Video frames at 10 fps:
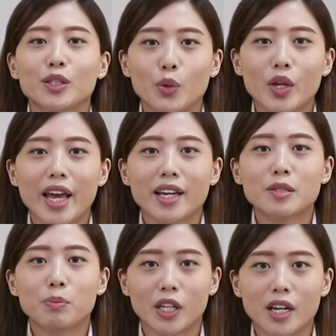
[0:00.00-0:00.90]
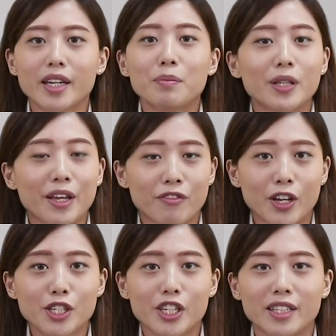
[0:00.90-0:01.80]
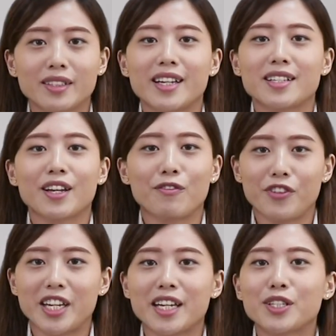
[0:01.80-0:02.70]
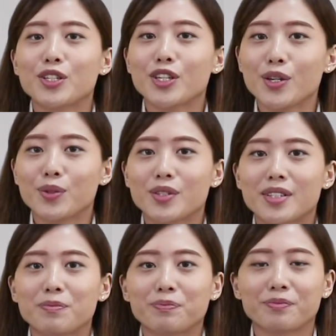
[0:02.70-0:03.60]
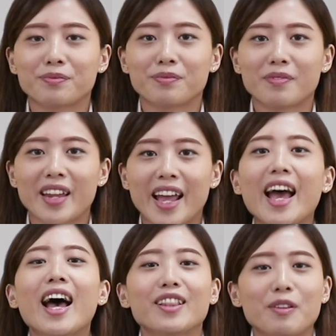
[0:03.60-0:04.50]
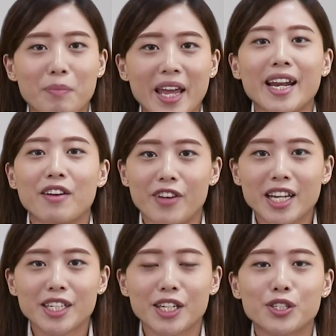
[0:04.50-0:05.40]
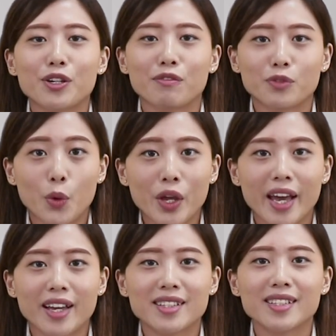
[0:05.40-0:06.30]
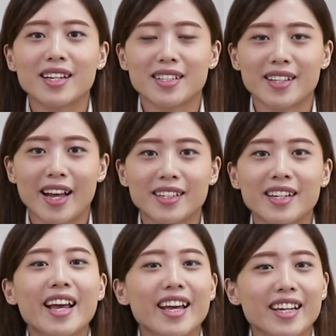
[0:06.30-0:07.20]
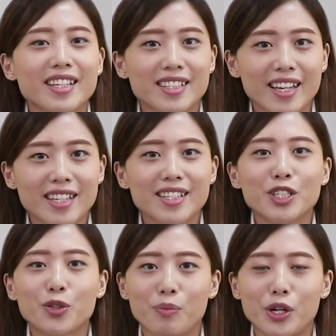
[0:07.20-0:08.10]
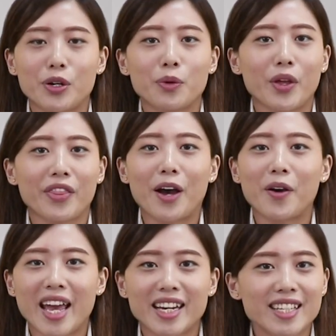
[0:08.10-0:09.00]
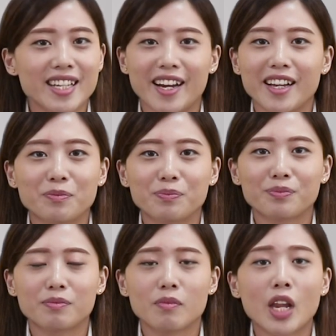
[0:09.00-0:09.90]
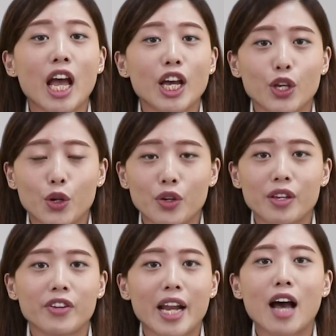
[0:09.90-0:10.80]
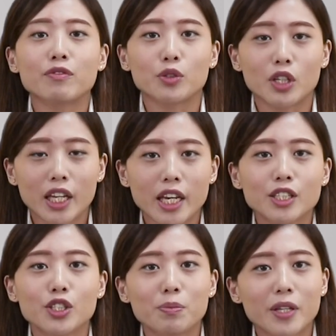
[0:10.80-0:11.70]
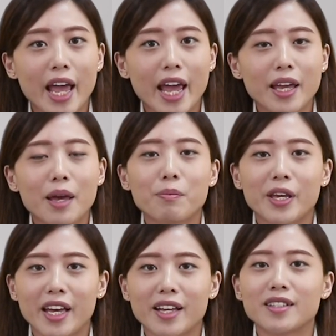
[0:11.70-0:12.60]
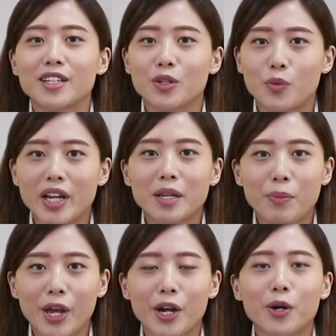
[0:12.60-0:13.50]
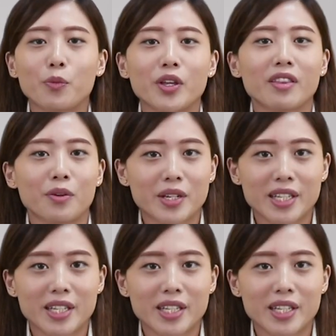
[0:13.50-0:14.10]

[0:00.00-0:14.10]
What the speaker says: TwinX plug-and-play function is convenient to use. The main advantage of TwinX is that it is easy to mirror without any setting. You don't even have to click to play because it's already paired with the